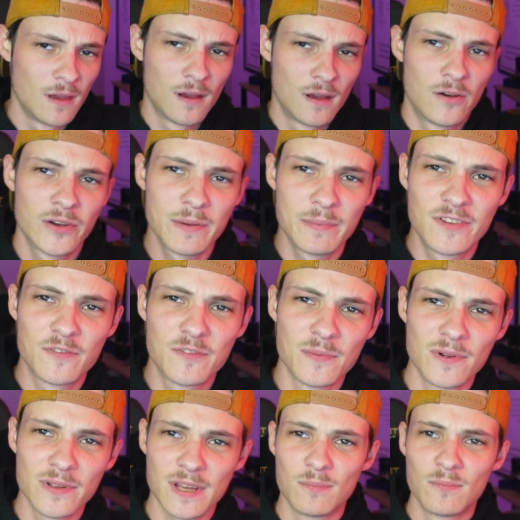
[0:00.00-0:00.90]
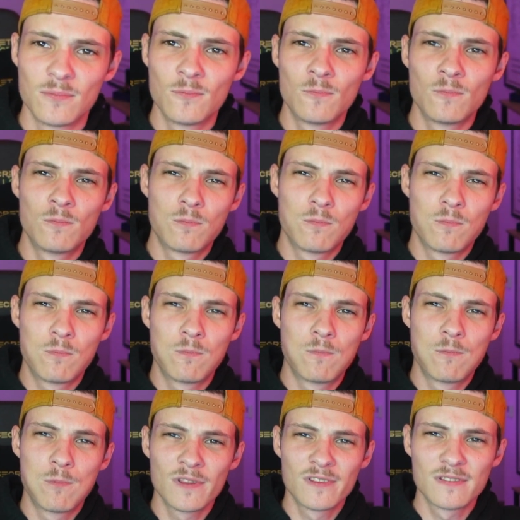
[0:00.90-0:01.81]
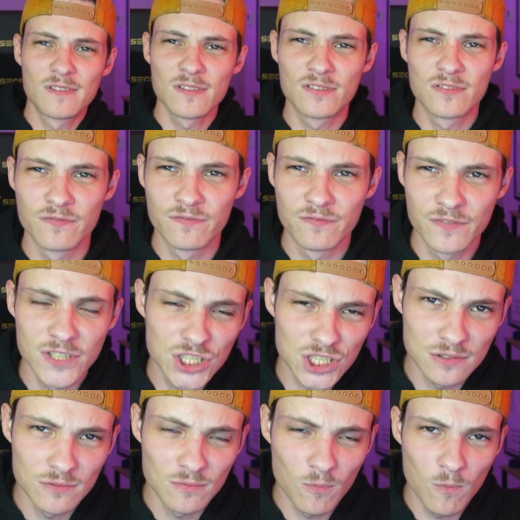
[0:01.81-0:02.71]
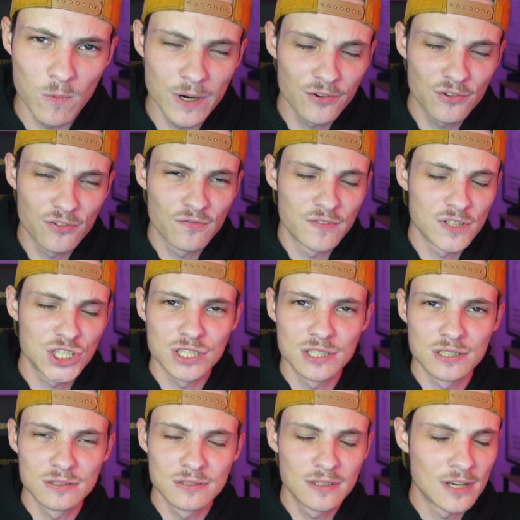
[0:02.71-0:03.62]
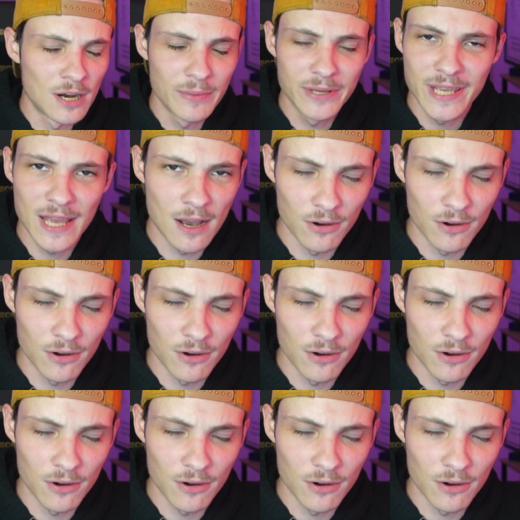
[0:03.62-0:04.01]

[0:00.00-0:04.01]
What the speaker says: Okay, but Smokecalm, what's this Vision? Where's Vision coming out